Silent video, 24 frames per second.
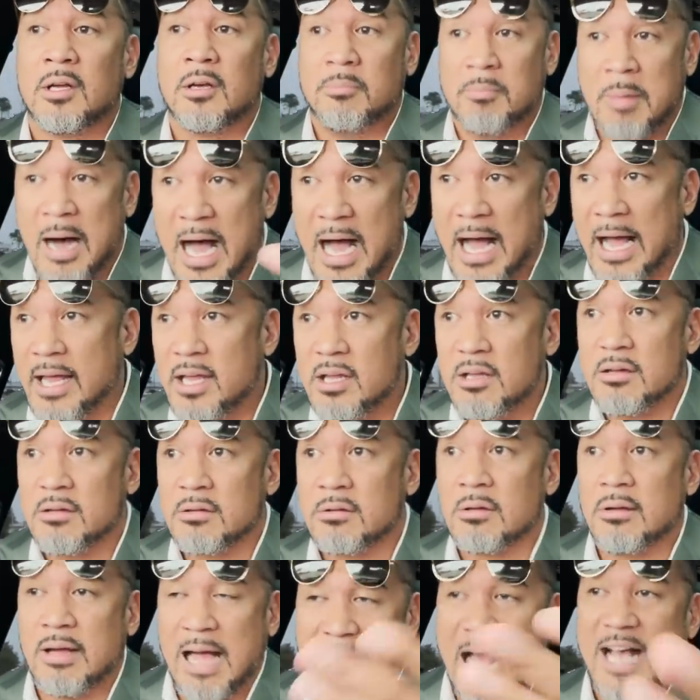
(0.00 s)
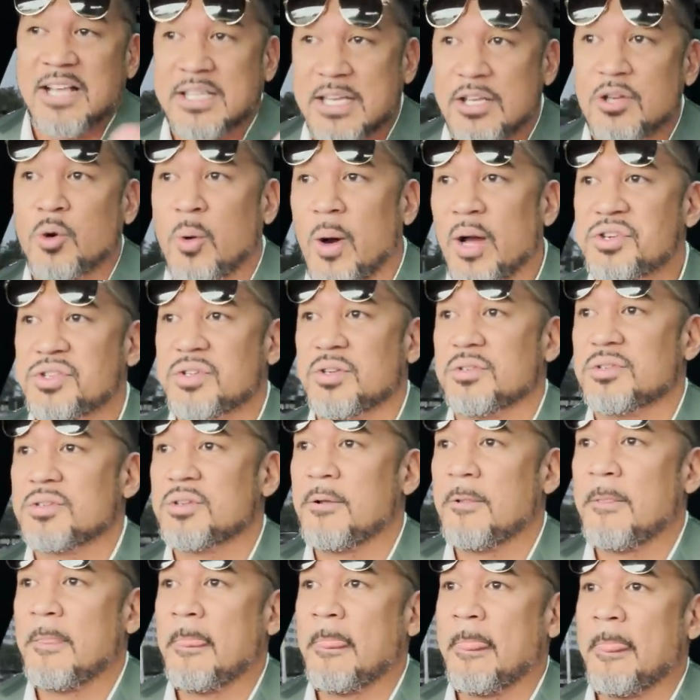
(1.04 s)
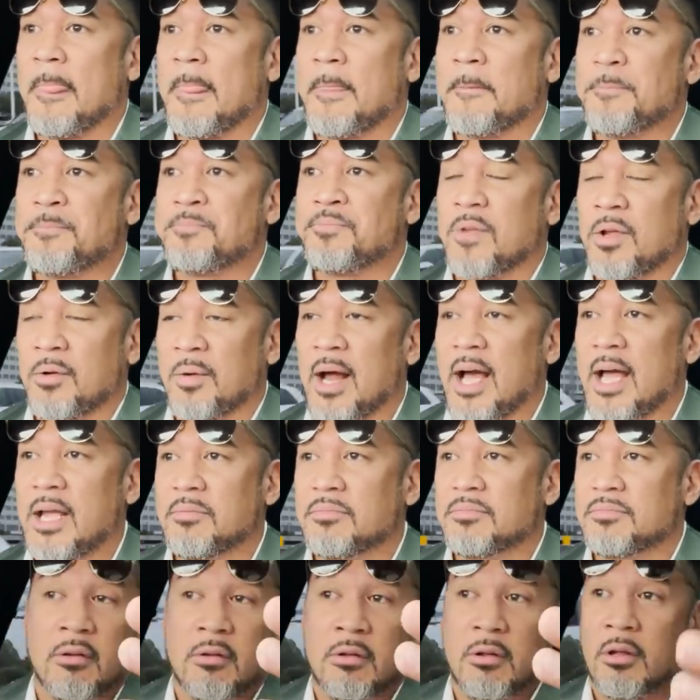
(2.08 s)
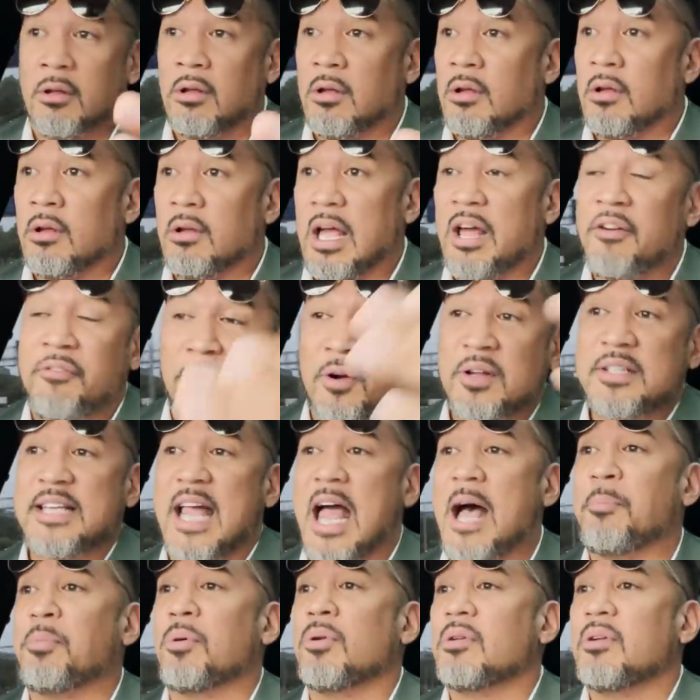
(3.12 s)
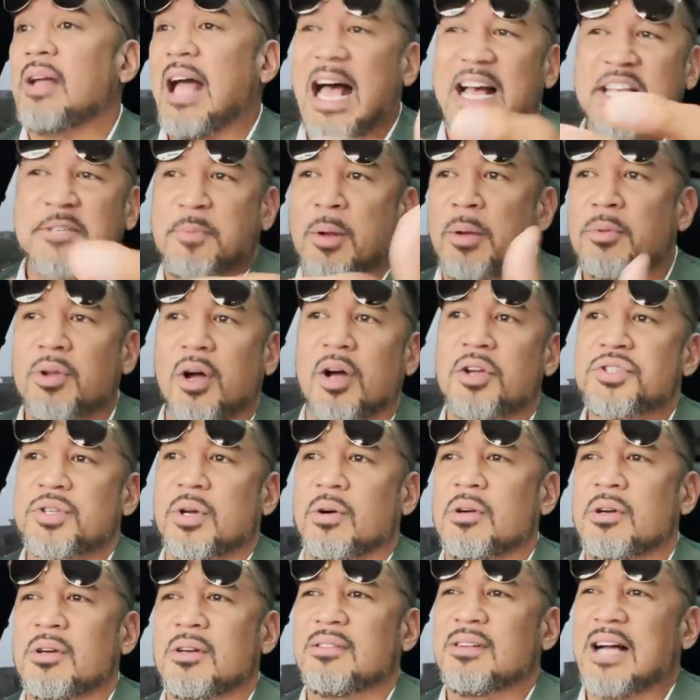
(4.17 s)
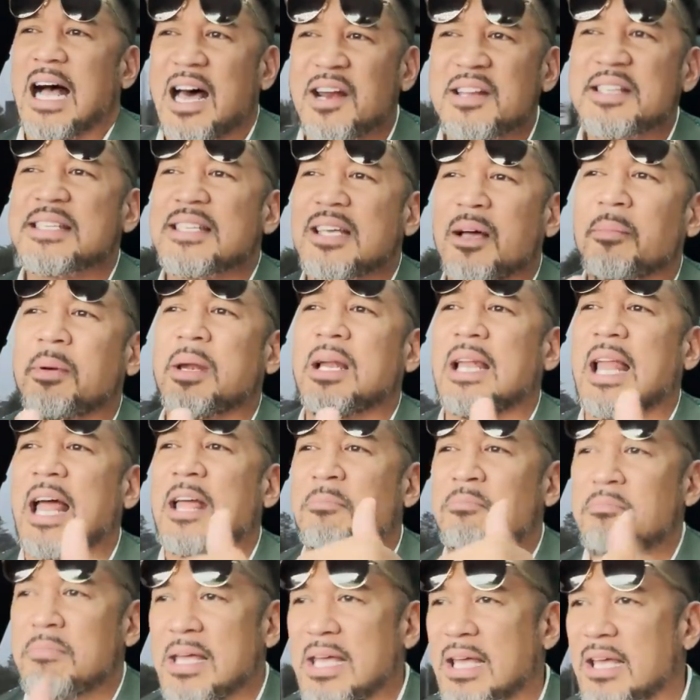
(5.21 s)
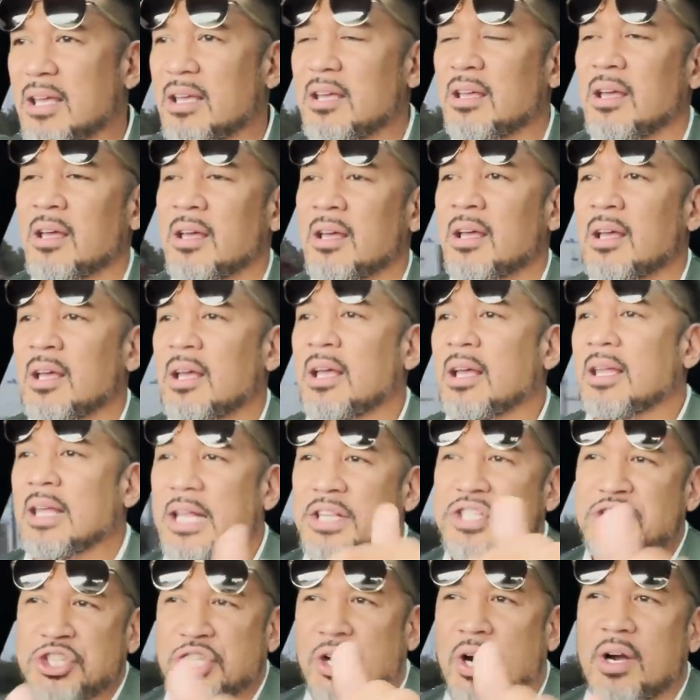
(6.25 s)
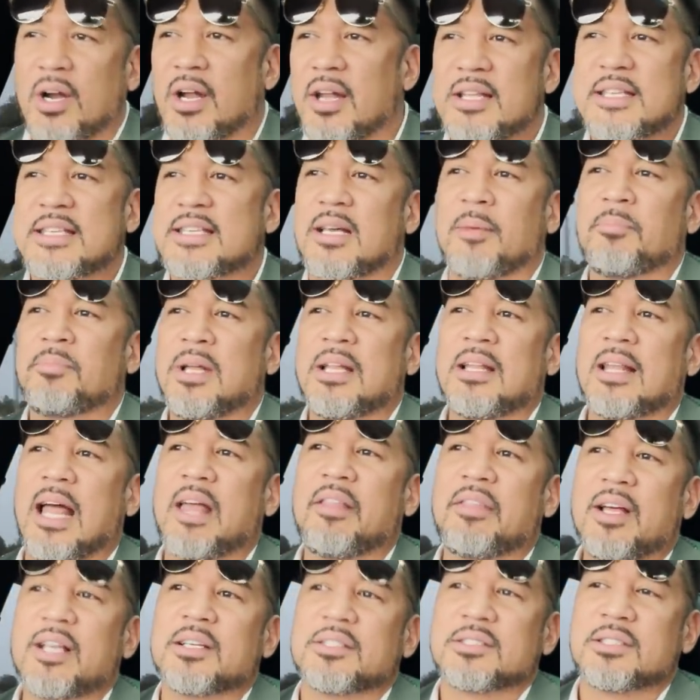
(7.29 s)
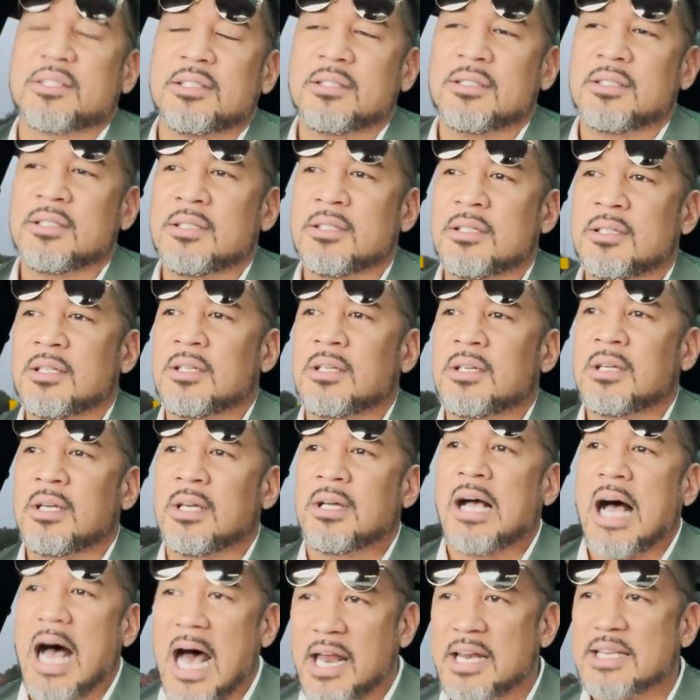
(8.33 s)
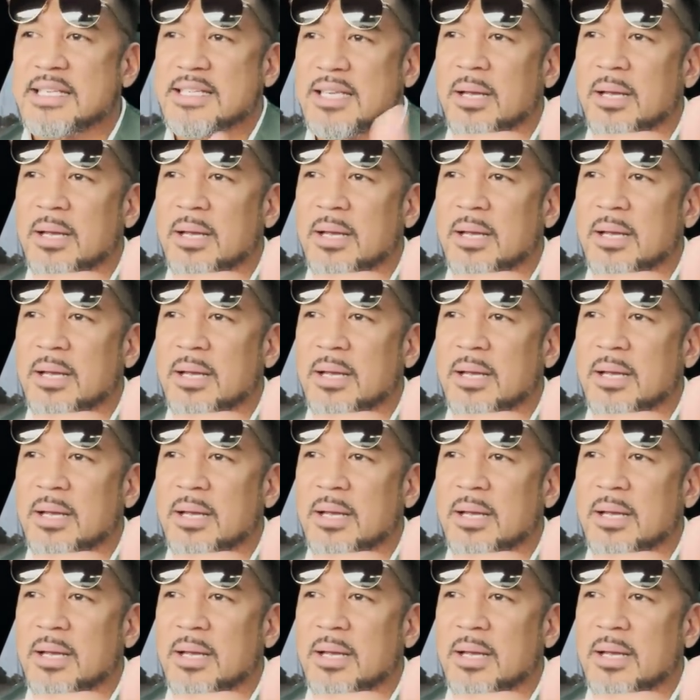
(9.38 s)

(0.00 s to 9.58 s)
by asking questions, right? And for example, ask people also, how does somebody like me get started in something like this? How does